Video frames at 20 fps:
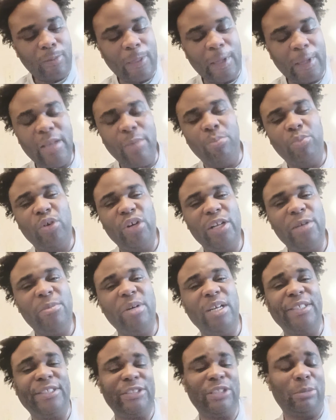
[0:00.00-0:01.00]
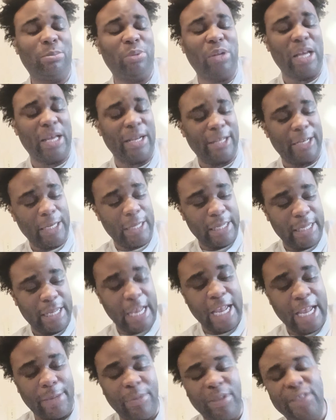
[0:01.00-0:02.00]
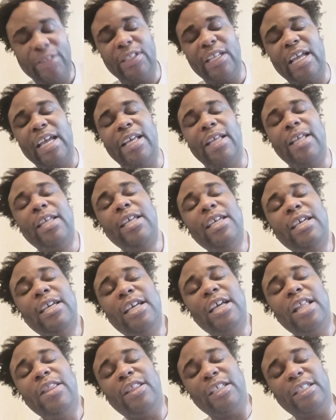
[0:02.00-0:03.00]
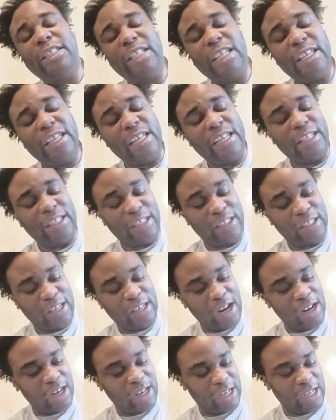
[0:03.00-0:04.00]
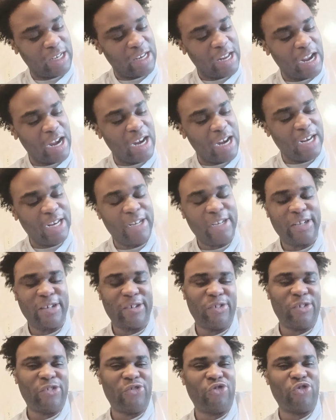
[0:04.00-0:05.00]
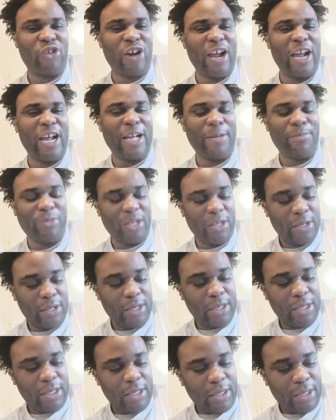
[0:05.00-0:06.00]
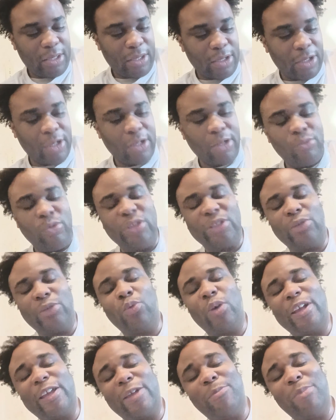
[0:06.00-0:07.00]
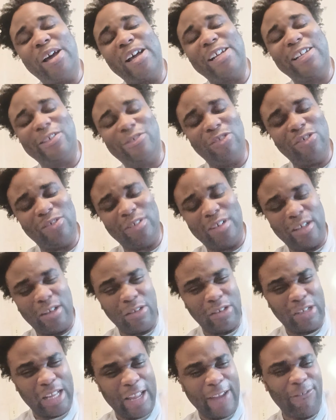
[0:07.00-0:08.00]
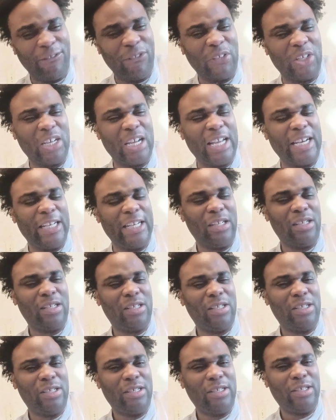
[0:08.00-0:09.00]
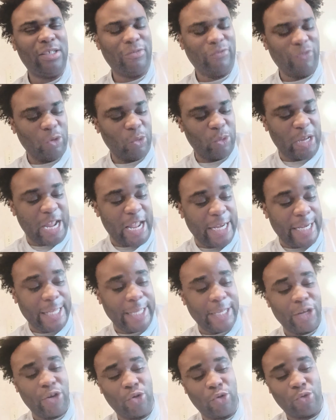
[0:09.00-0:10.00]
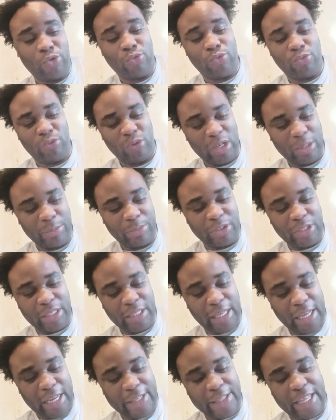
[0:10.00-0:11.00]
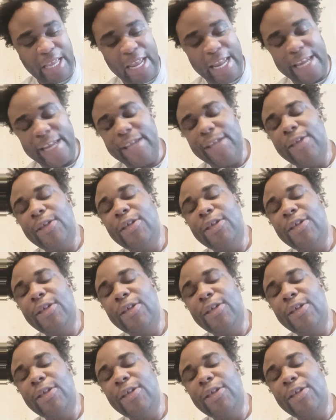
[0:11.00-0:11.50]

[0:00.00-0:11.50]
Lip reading: And pretty much the plot of the game is that the Tiki Ta tribe was awakened by a volcanic eruption, and they